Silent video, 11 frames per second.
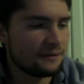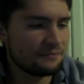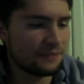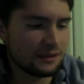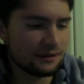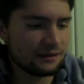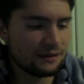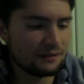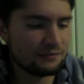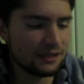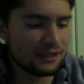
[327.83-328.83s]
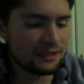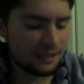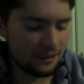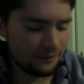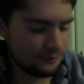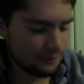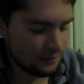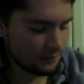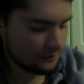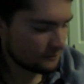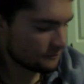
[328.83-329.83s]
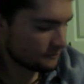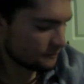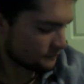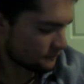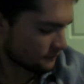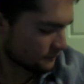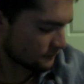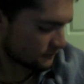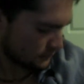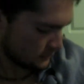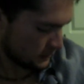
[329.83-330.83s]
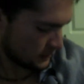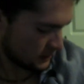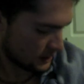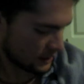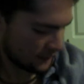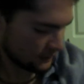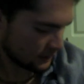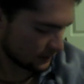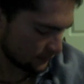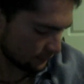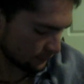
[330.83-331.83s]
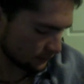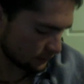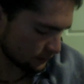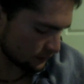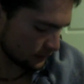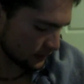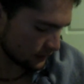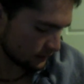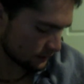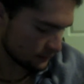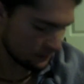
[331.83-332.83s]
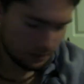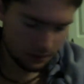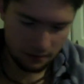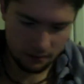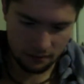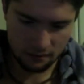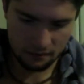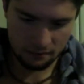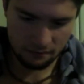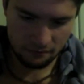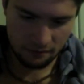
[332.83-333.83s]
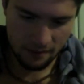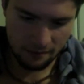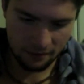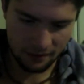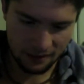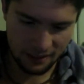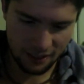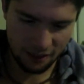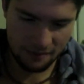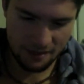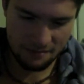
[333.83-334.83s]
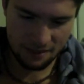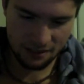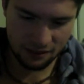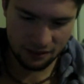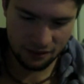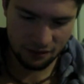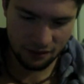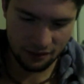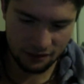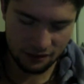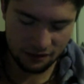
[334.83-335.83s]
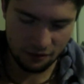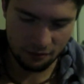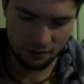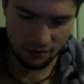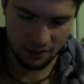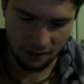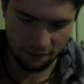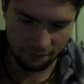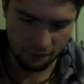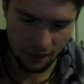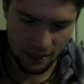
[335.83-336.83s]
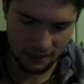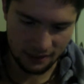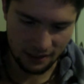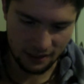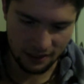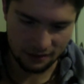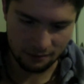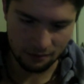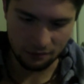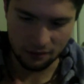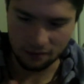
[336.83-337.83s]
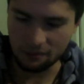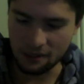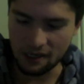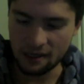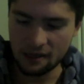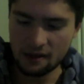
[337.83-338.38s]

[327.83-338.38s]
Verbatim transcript: But I'm really excited for it. And seeing everything different and all that. Pictures, remember it. And then I'll be in Minnesota snowboarding and friends and awesome and winter break.